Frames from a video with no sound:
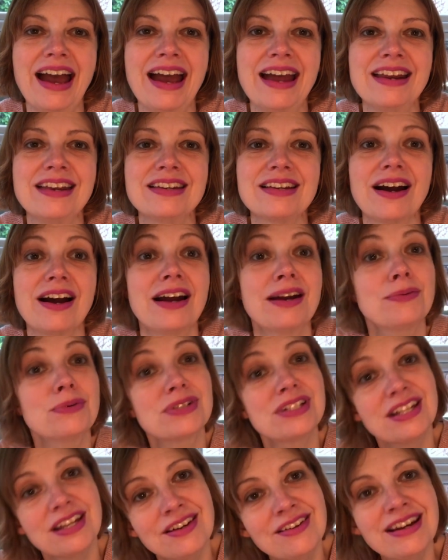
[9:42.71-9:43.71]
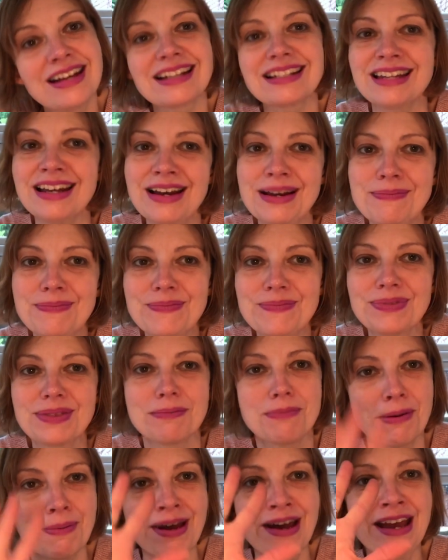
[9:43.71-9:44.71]
and I will see you next time.
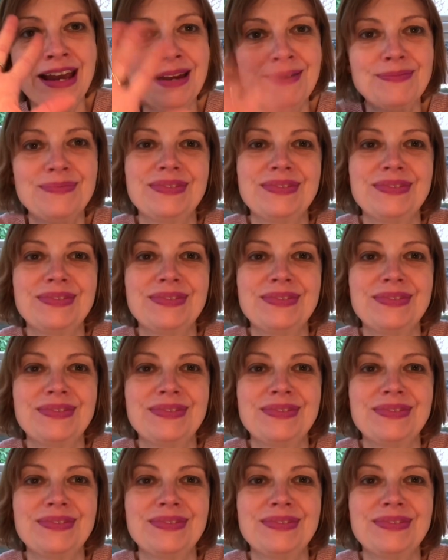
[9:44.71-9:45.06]
Bye-bye.